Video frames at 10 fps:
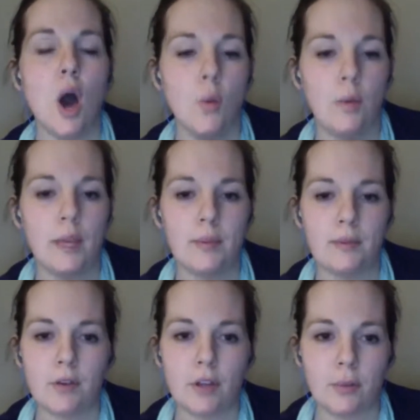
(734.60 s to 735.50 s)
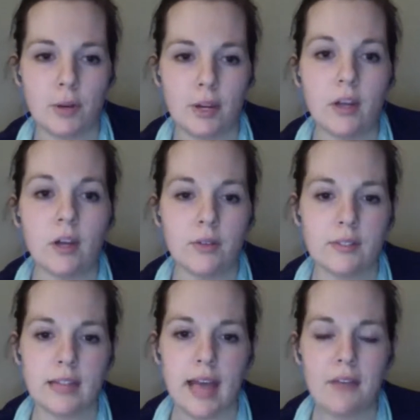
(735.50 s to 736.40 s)
a week before your book goes
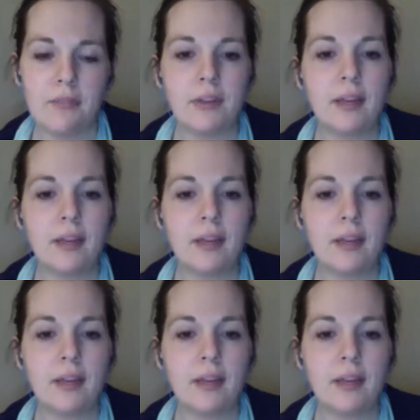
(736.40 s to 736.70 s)
live.